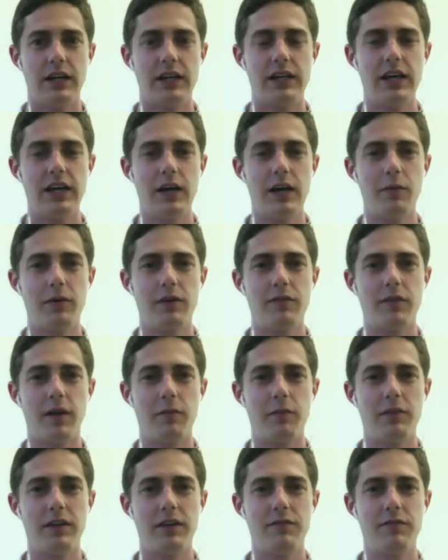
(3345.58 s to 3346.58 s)
Yeah, but
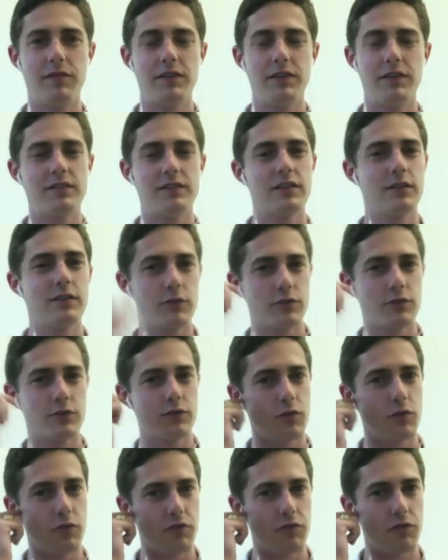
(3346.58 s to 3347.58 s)
if these things are
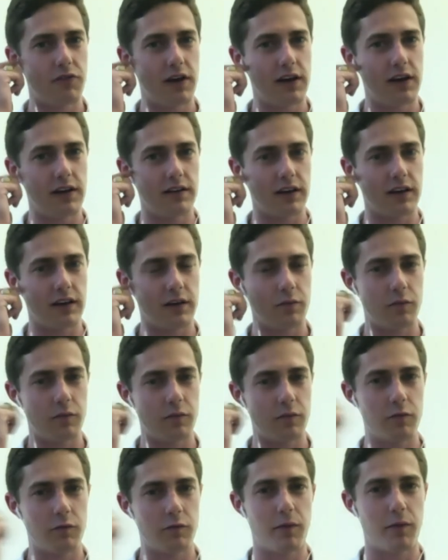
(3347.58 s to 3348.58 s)
so refined, like
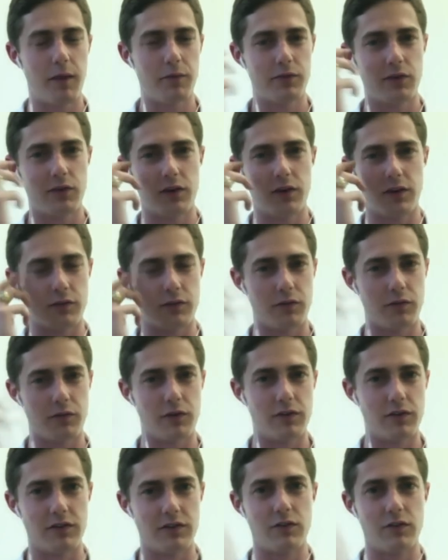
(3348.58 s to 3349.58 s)
if pop songs, for
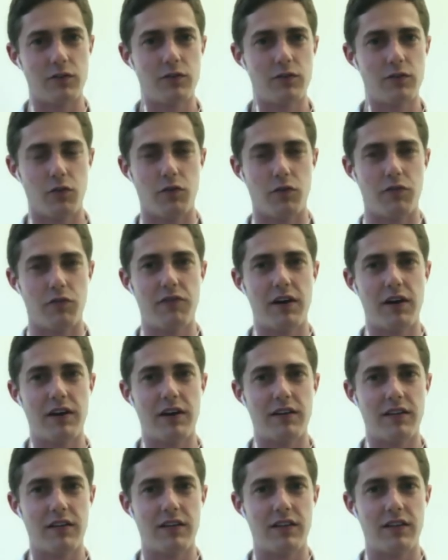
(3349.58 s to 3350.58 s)
instance, are so
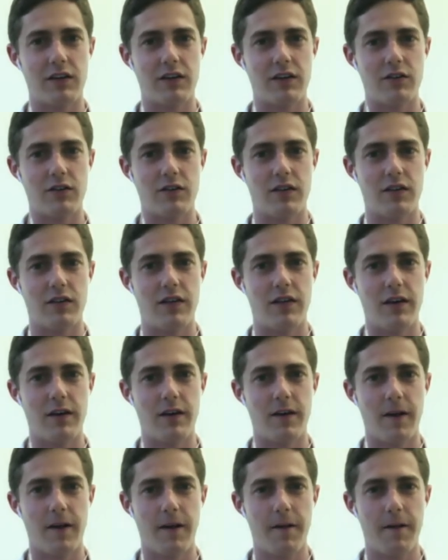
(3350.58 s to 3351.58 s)
refined that
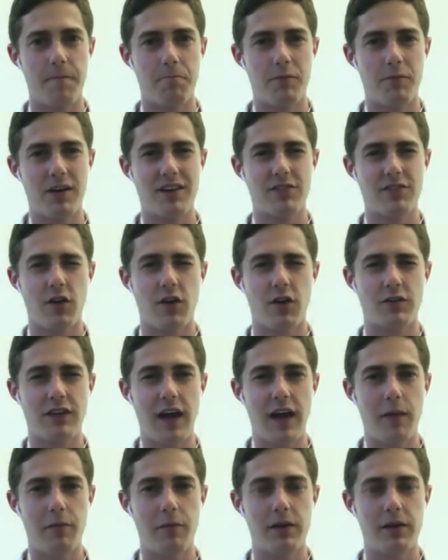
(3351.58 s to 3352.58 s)
they are
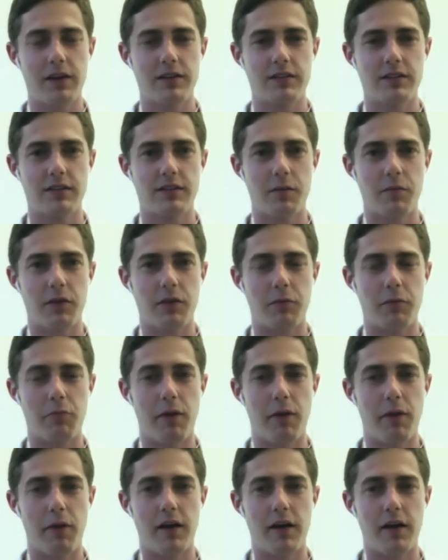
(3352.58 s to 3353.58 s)
tapping into something
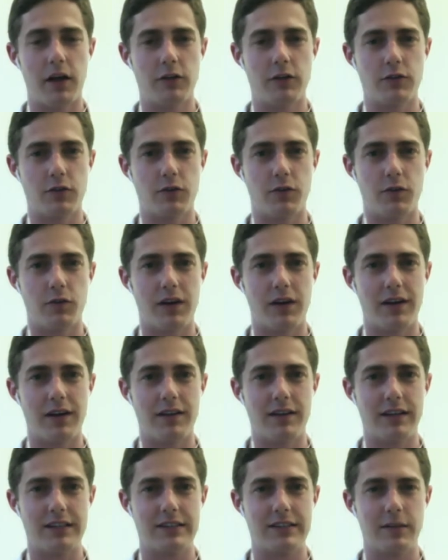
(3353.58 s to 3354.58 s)
biological, right?
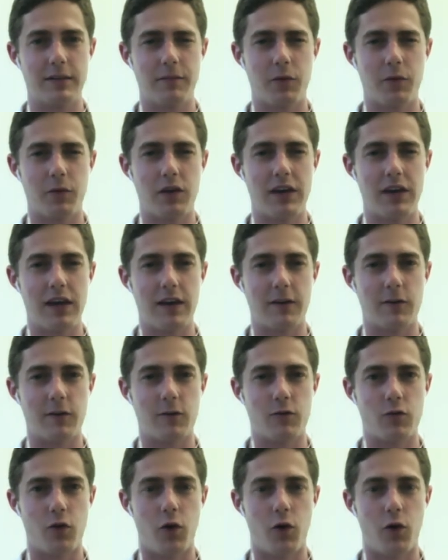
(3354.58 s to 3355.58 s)
Like something we can't
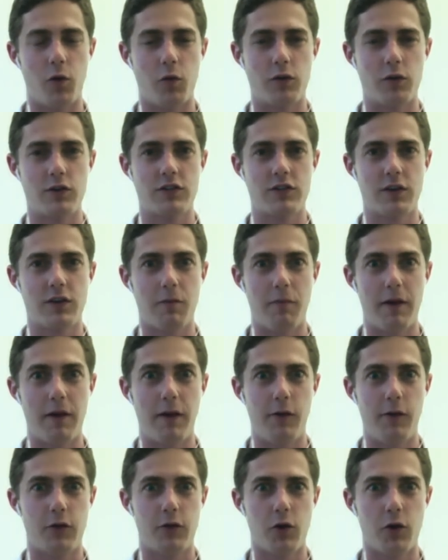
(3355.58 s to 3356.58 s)
control. We're just
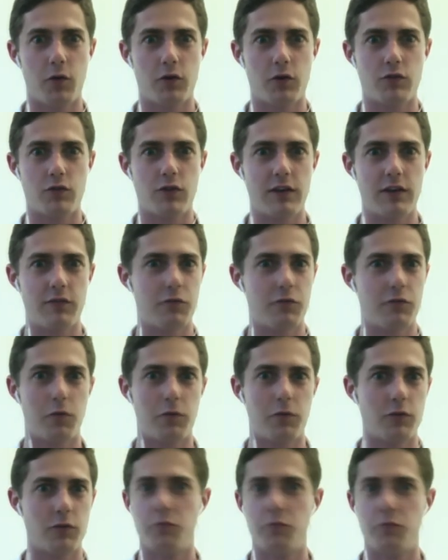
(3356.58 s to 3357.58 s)
compelled to go to a
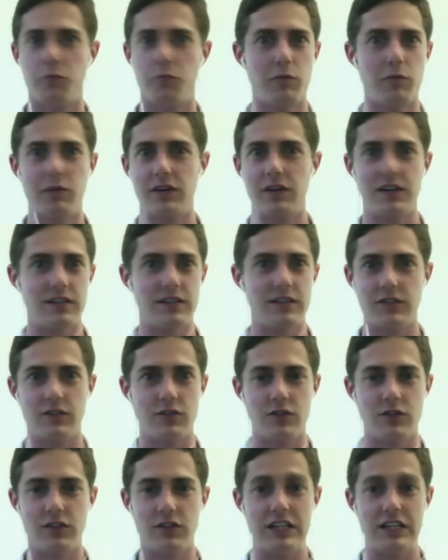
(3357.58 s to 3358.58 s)
Transformers movie because it
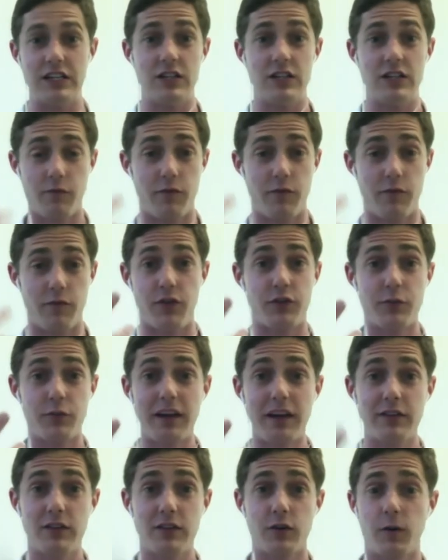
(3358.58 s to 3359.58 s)
I
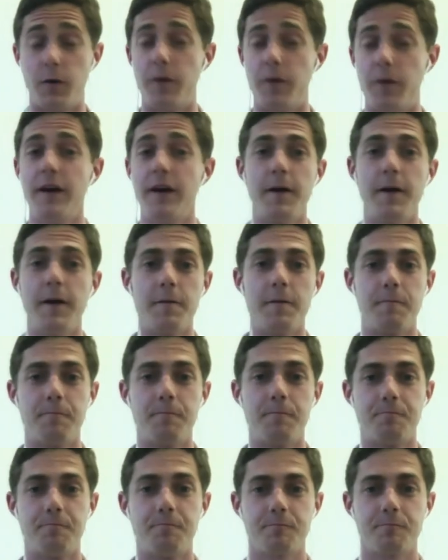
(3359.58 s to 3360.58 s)
am not compelled
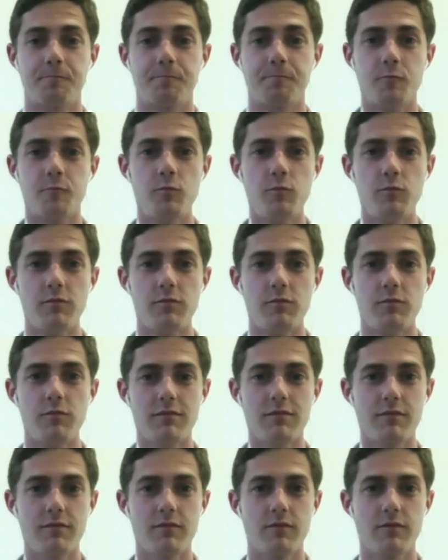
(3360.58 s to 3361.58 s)
to go to a Transformers
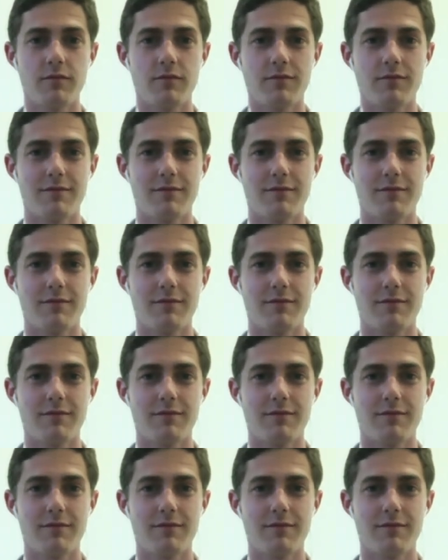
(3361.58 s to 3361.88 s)
movie.